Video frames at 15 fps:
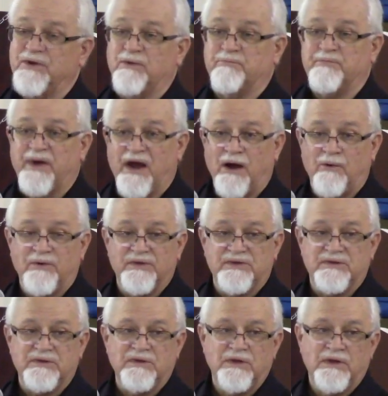their
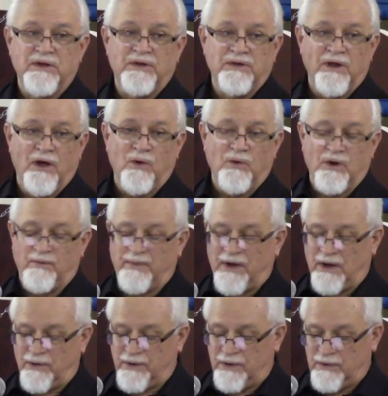parents knowing
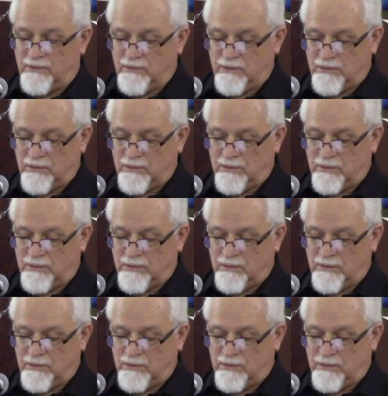about it.